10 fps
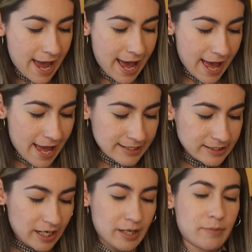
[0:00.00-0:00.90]
and
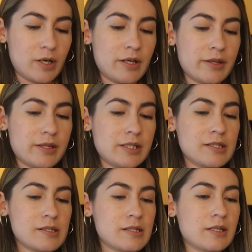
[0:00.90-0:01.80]
I bought
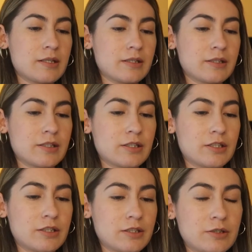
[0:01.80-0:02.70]
these
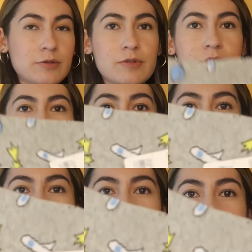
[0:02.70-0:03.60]
cute
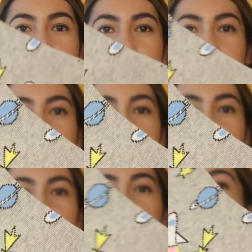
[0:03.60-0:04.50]
socks. Every
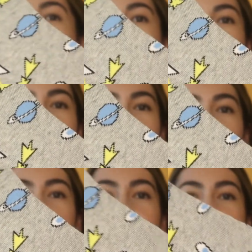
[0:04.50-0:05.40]
time I'm like
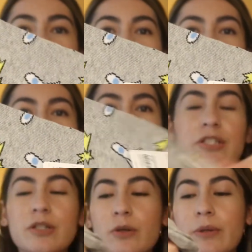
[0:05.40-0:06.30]
making line to
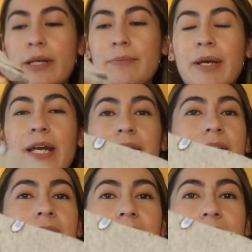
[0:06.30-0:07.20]
go and
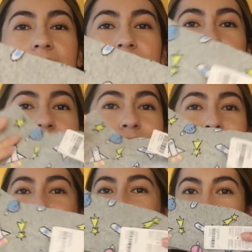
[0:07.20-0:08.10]
pay,
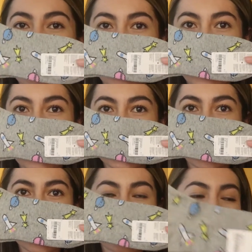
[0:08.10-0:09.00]
I have to
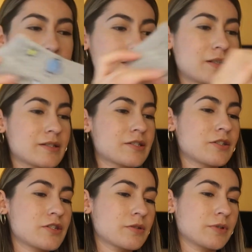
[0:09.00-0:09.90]
get some of these socks. These
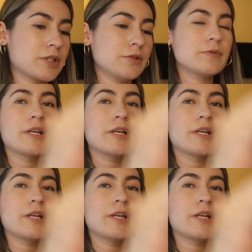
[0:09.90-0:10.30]
are so cute.